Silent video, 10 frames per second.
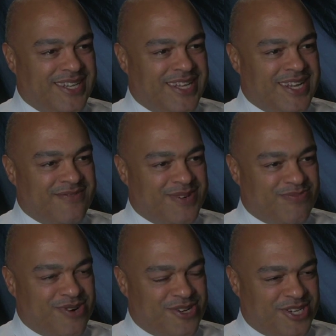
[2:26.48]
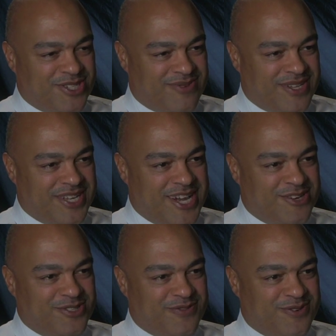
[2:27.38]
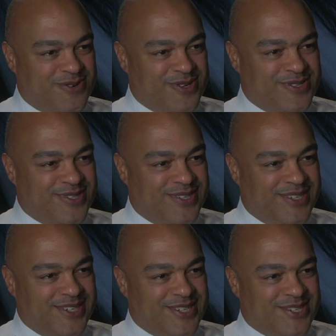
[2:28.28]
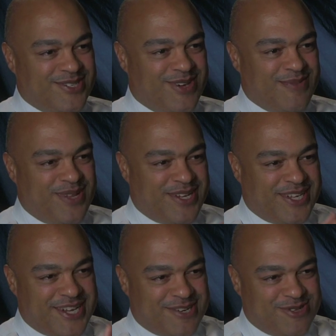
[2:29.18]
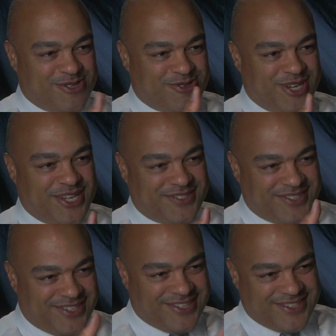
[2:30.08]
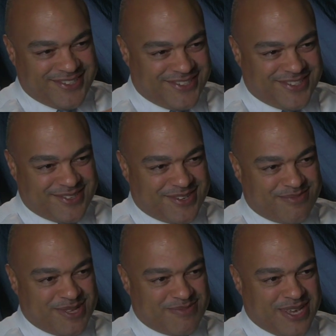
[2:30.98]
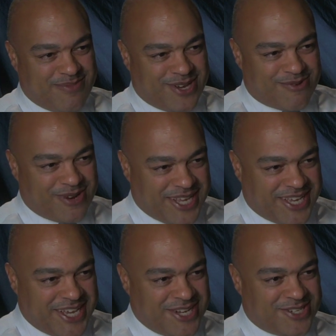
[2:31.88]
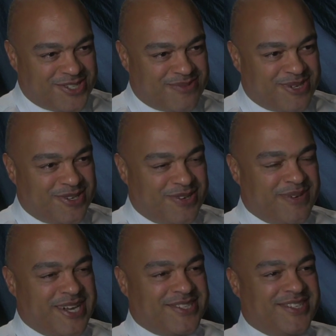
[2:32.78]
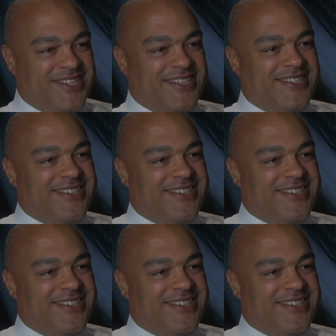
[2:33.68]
A lot of projects around the house, of course. So I plan to kind of retreat, and maybe I'll re-engage in some other capacity.